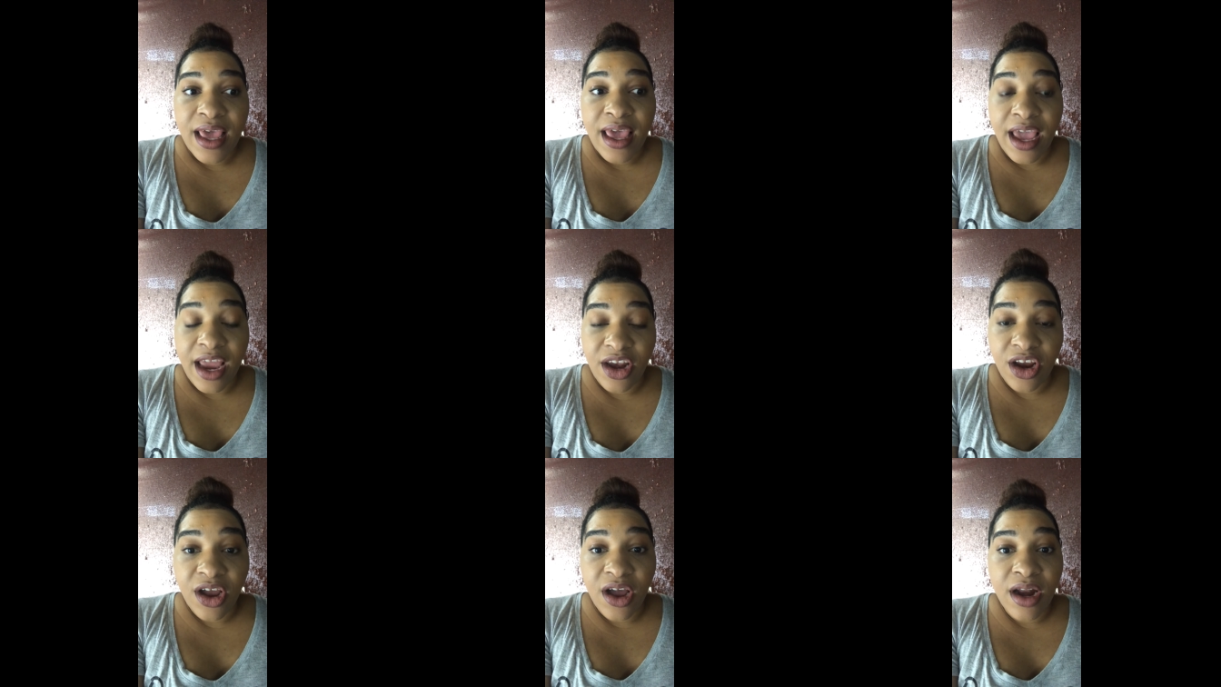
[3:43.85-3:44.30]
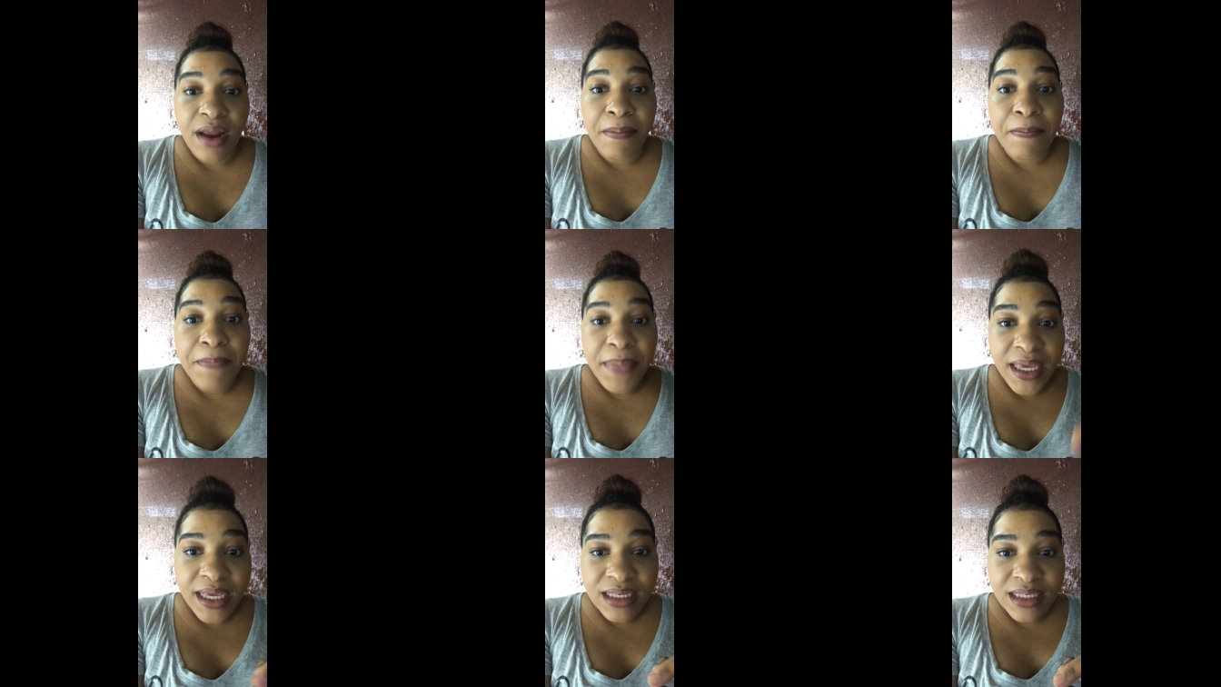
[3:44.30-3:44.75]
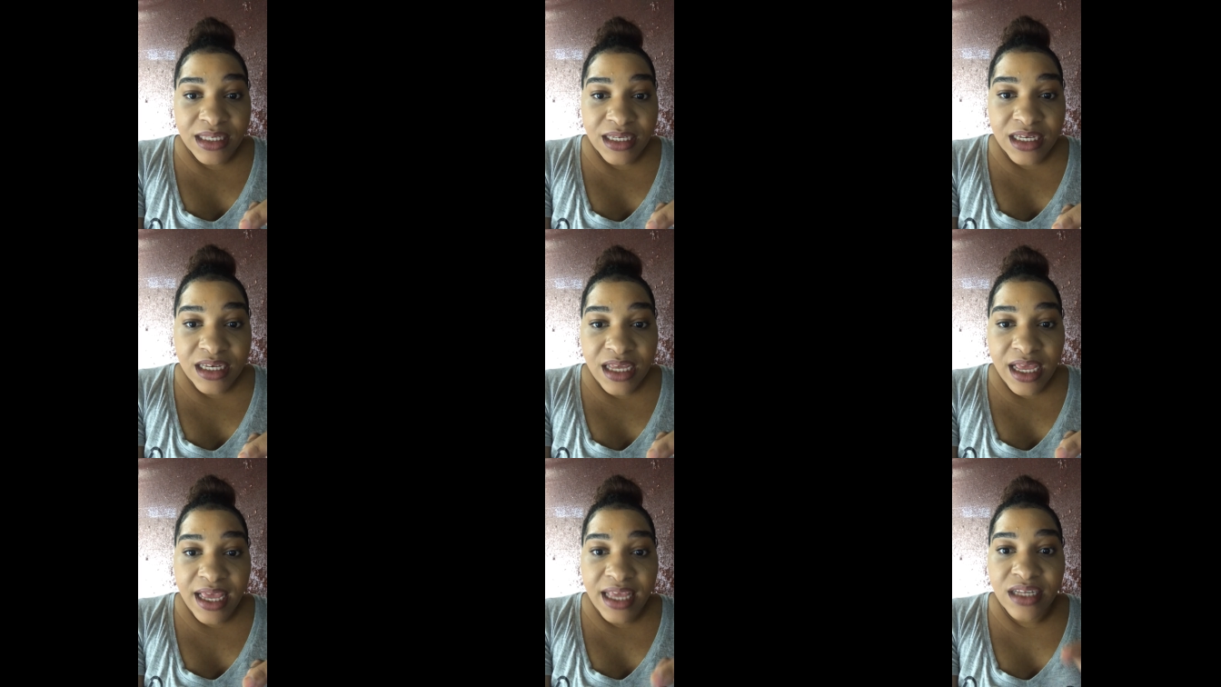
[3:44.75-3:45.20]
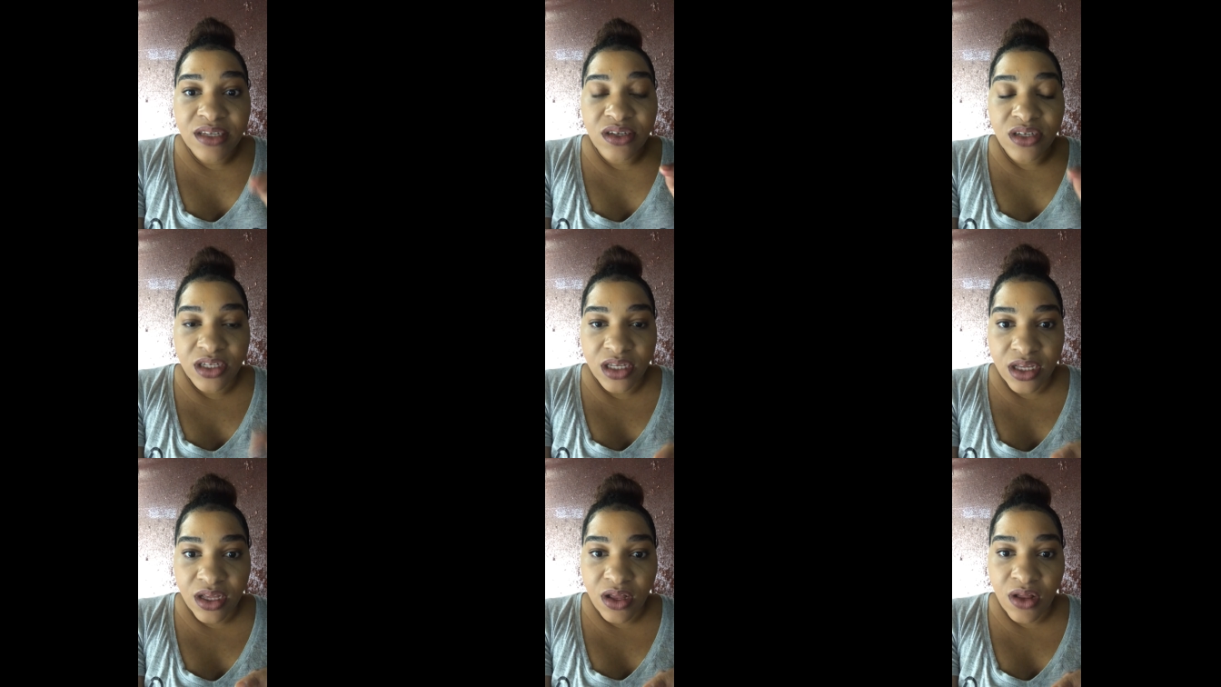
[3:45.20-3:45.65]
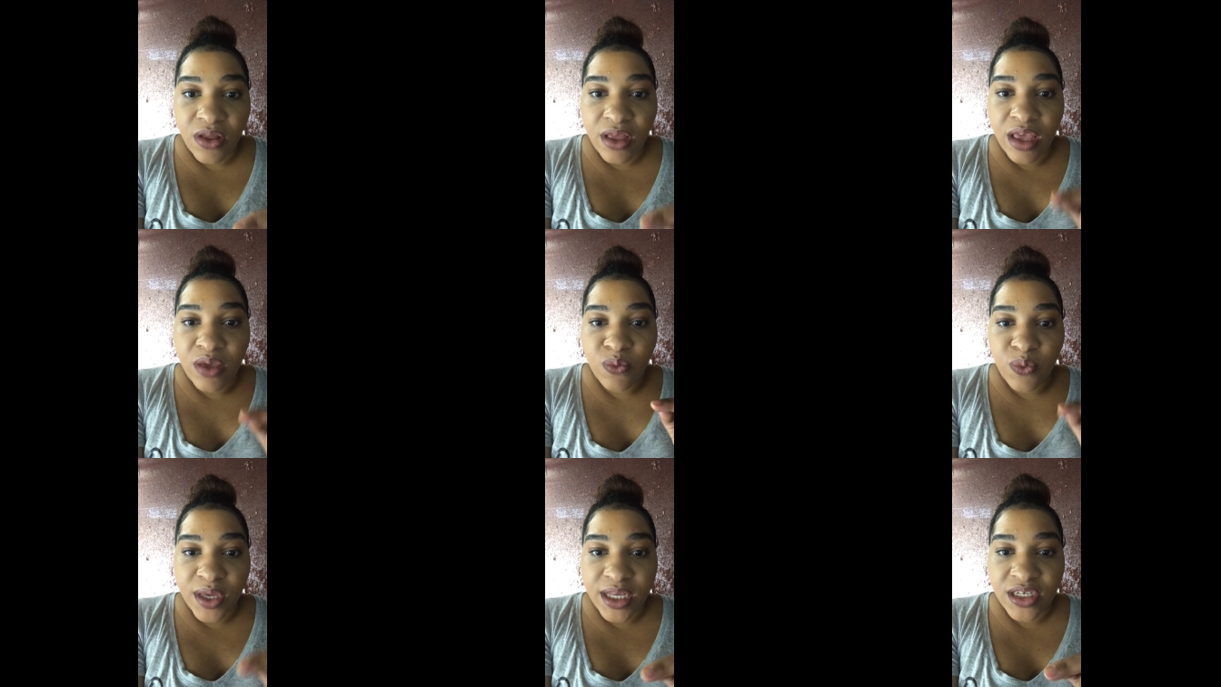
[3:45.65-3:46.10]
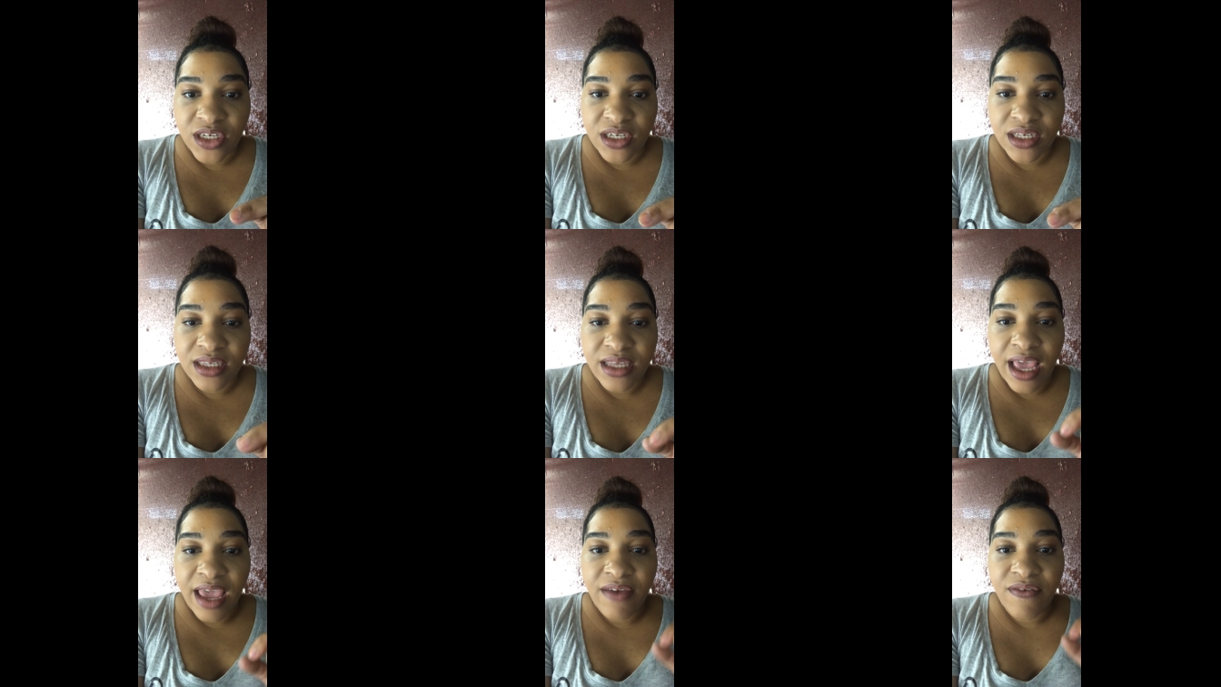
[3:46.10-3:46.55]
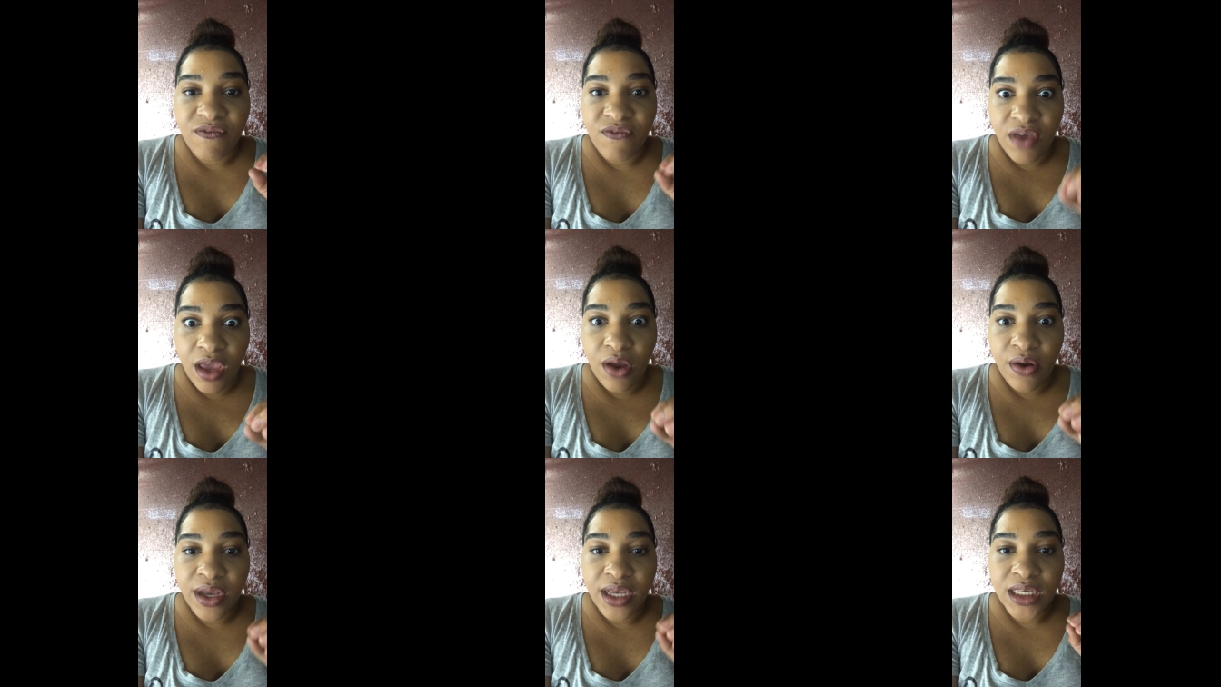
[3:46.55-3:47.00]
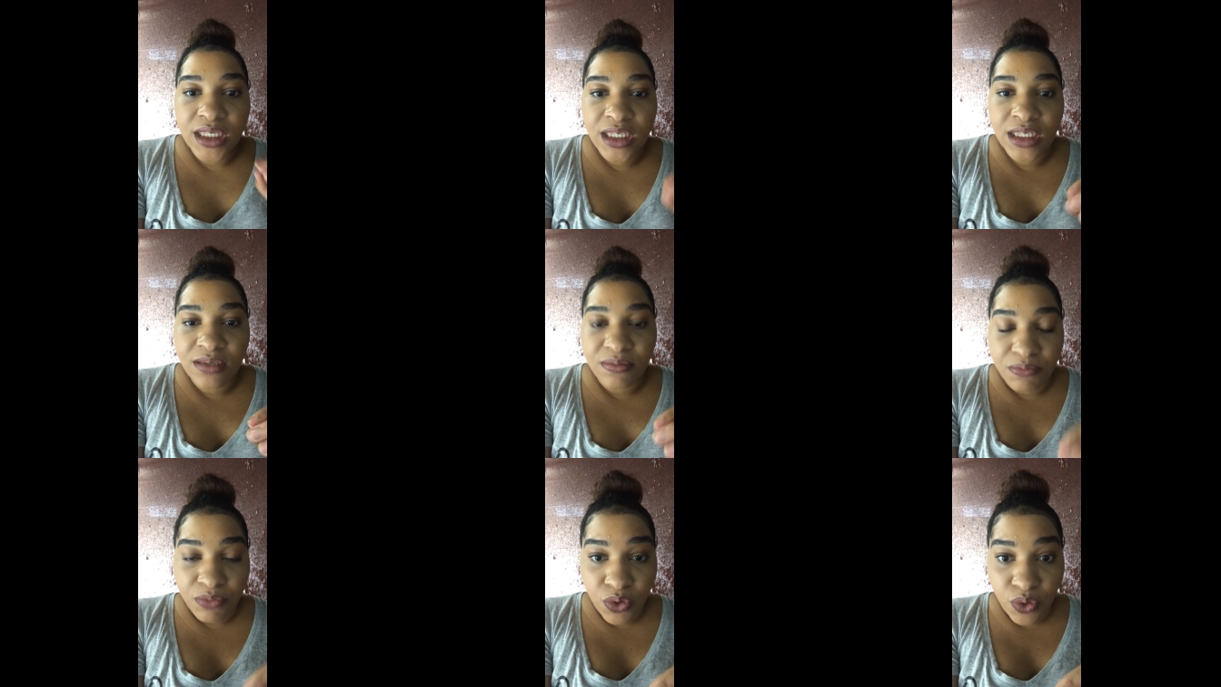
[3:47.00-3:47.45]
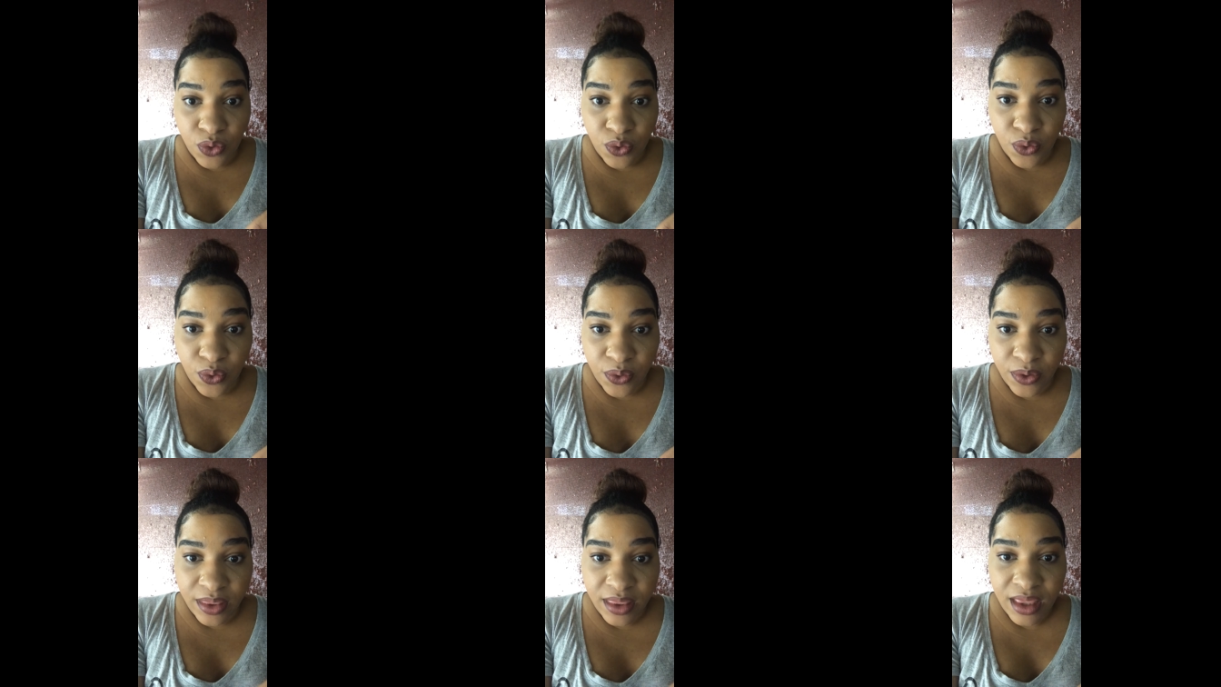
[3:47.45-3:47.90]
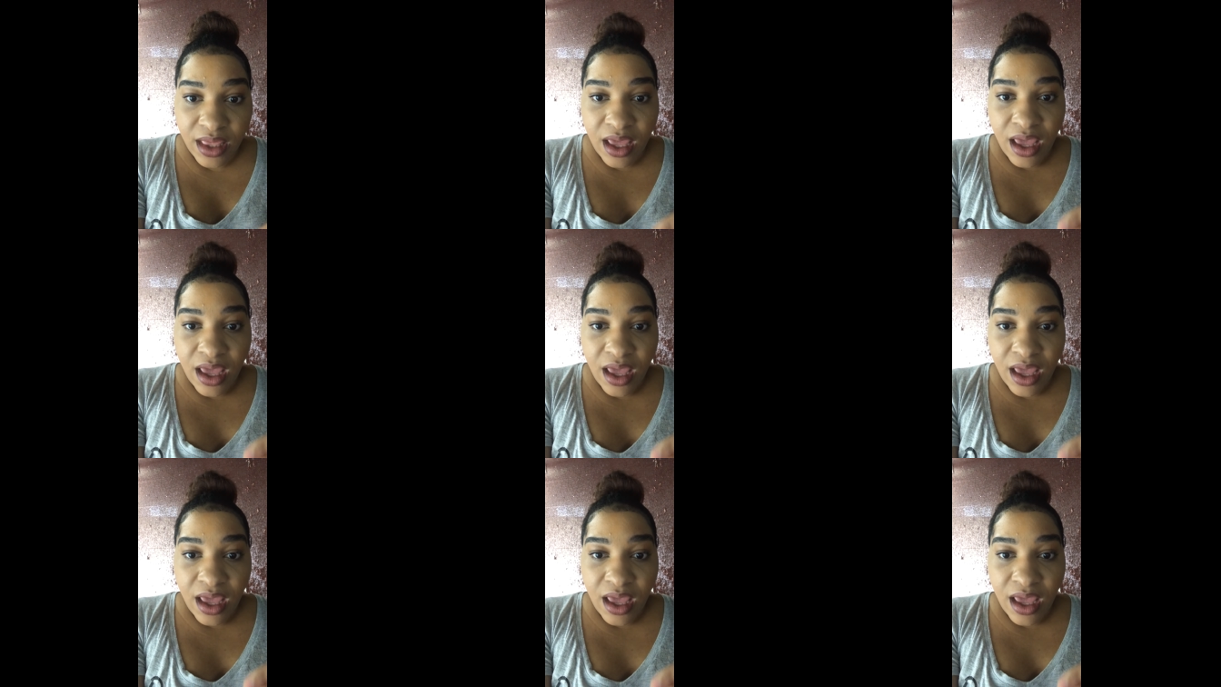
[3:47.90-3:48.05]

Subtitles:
And you're going to mix it until it reaches a very smooth,